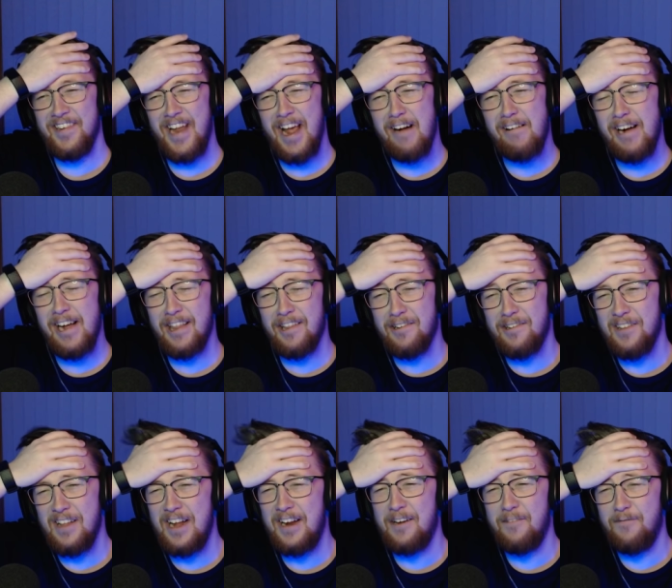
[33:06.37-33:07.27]
now I look
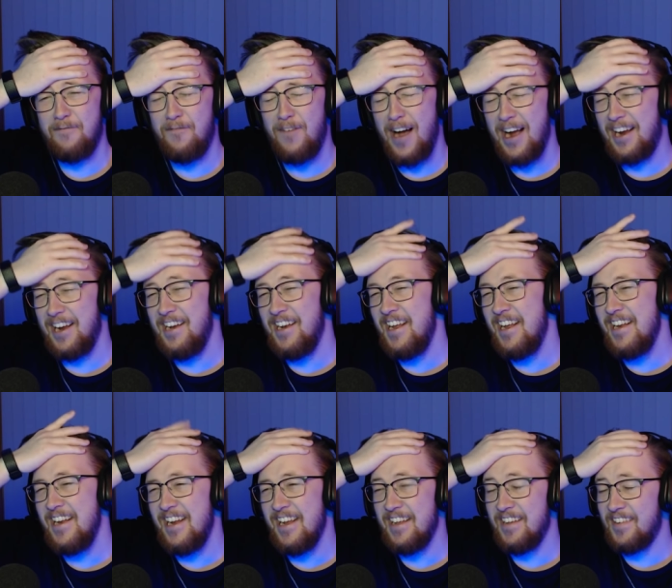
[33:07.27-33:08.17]
like a fucking
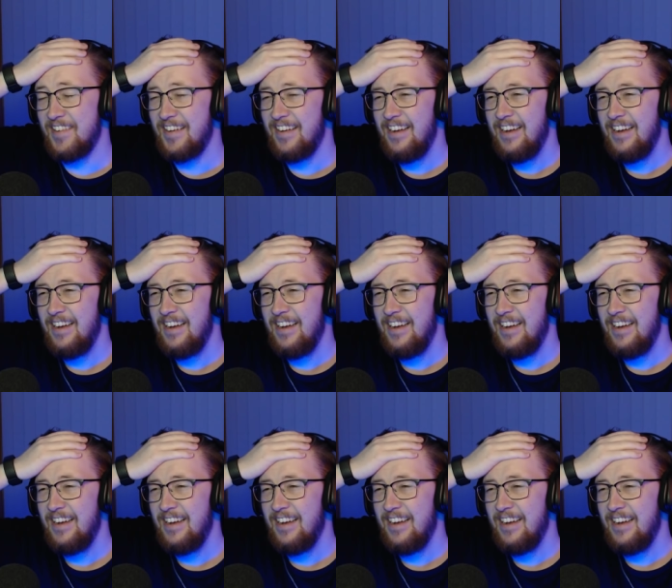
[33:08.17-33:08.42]
idiot.